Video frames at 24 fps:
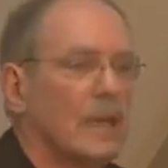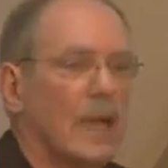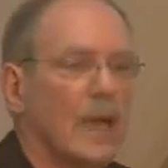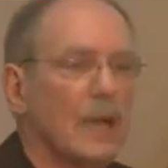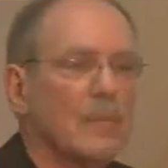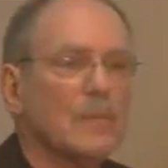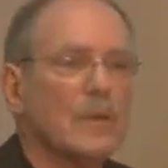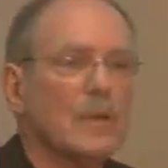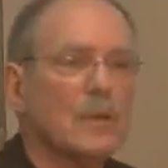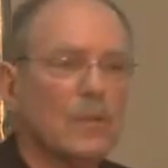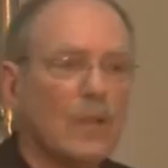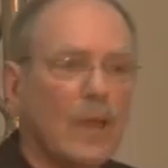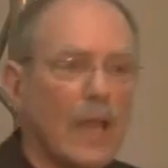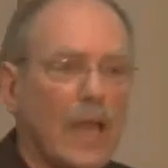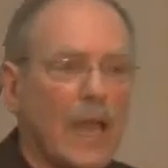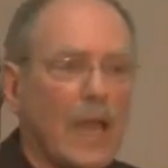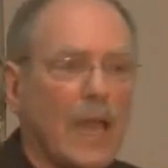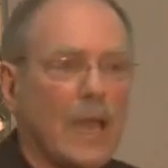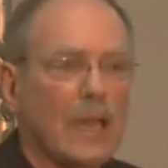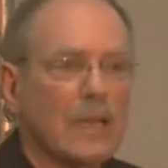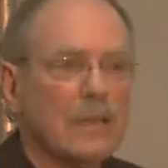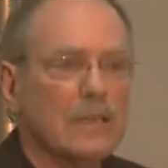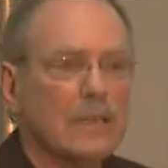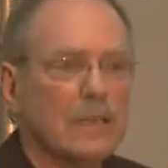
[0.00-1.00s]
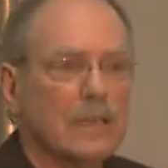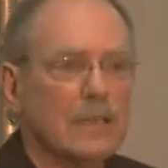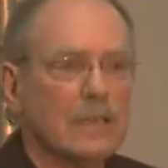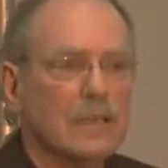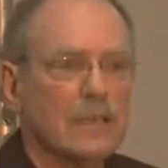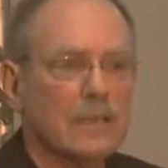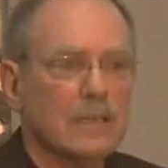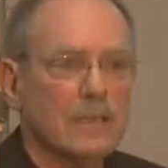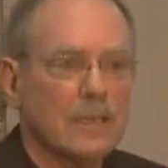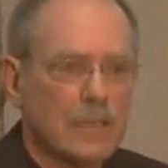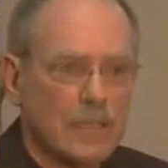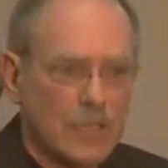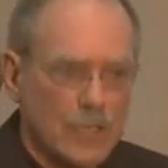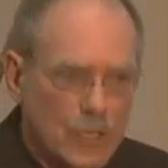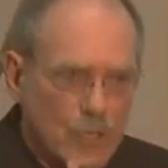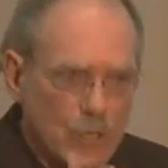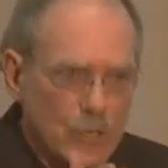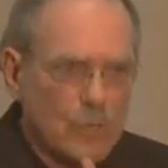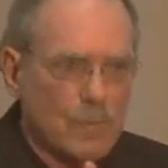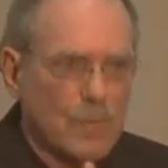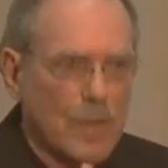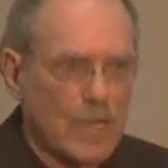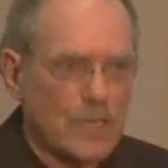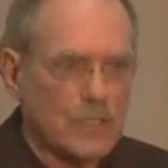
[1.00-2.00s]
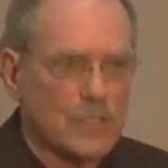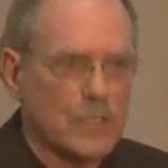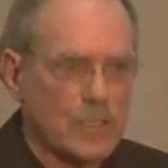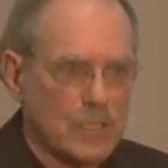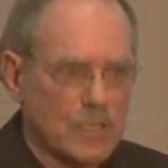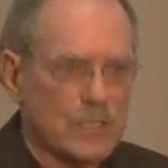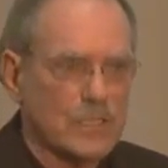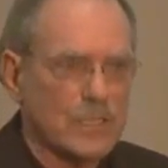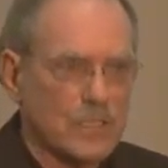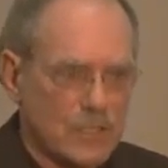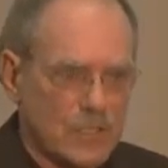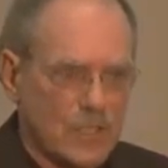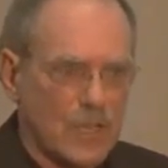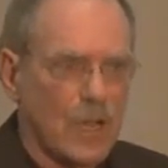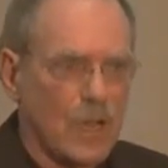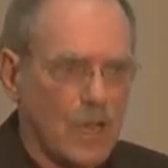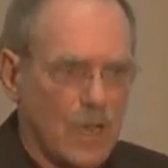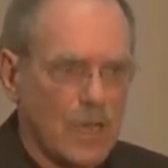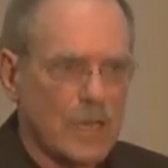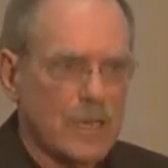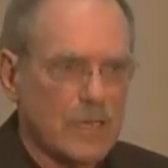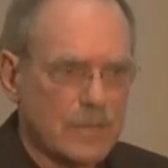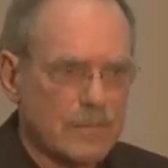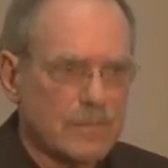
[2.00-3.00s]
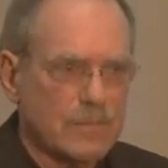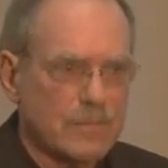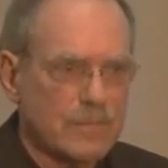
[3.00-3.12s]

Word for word: I'm glad you mentioned design.